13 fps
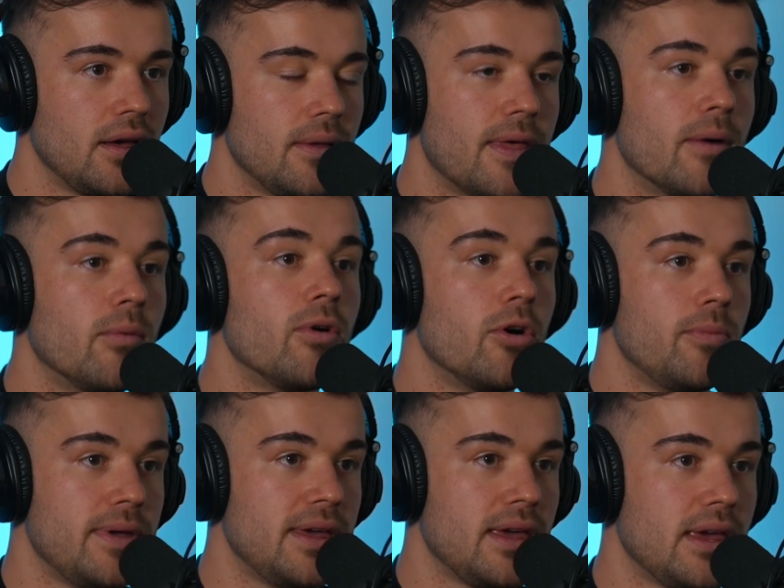There will
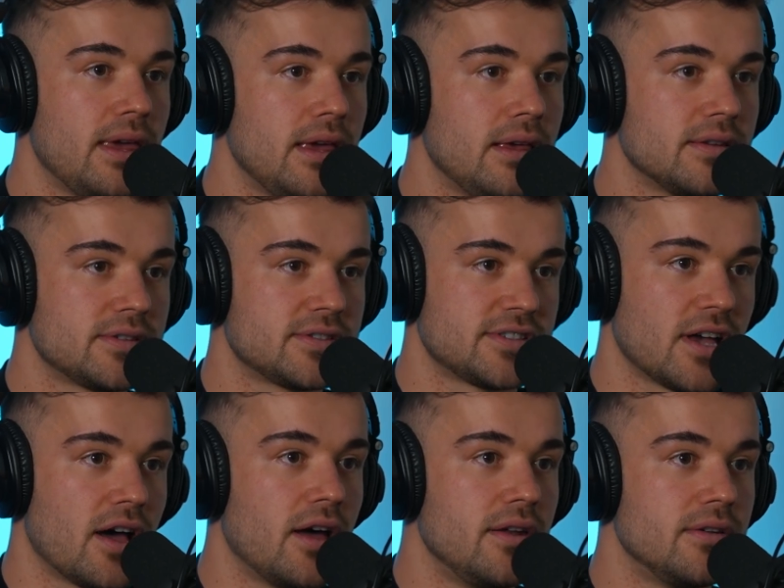be
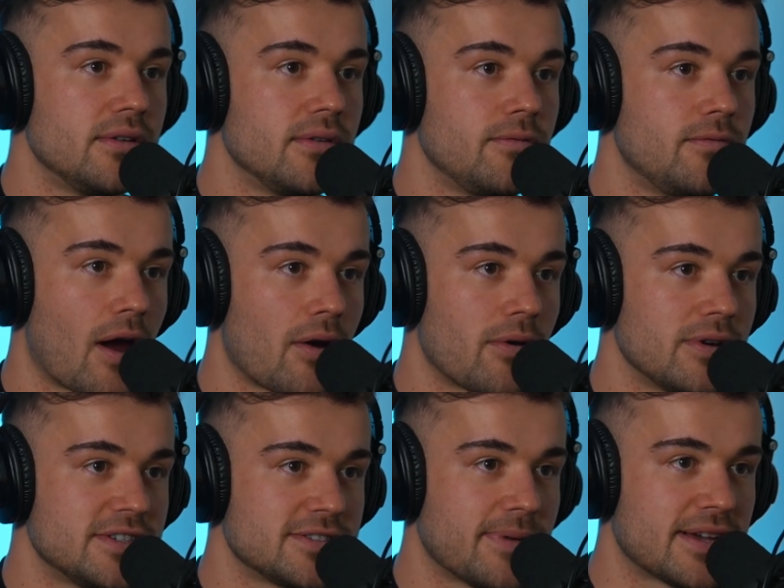certain
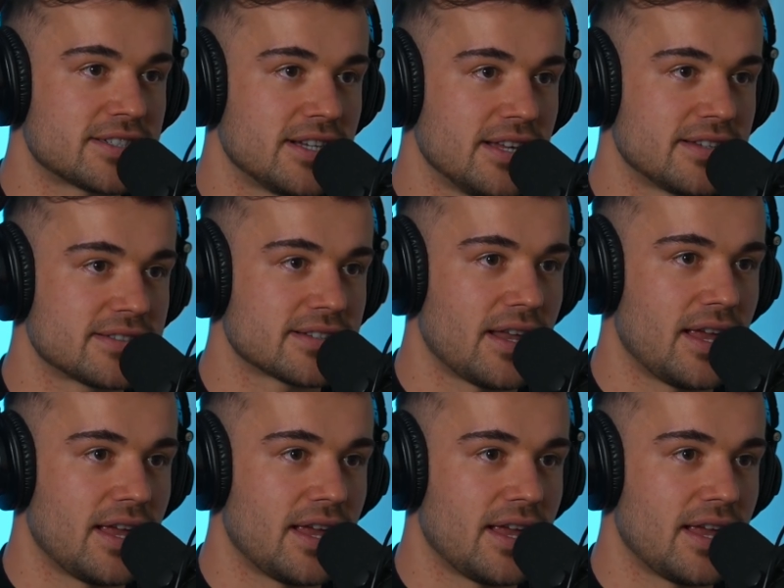very specialist